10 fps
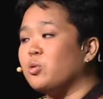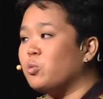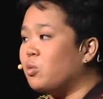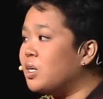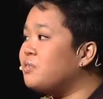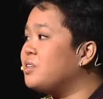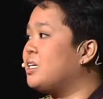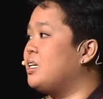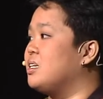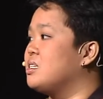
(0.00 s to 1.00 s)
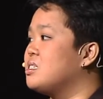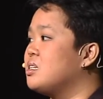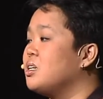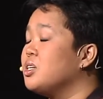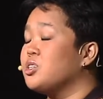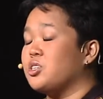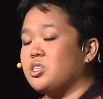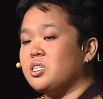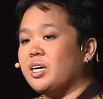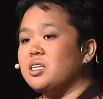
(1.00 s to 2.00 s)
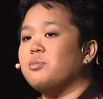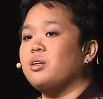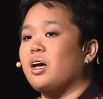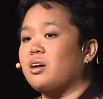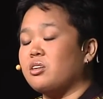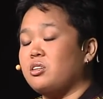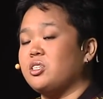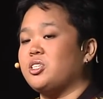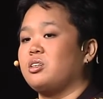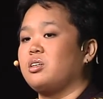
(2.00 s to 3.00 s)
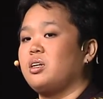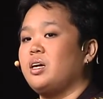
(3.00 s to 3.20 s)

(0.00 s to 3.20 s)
that one of the keys to sustainable agriculture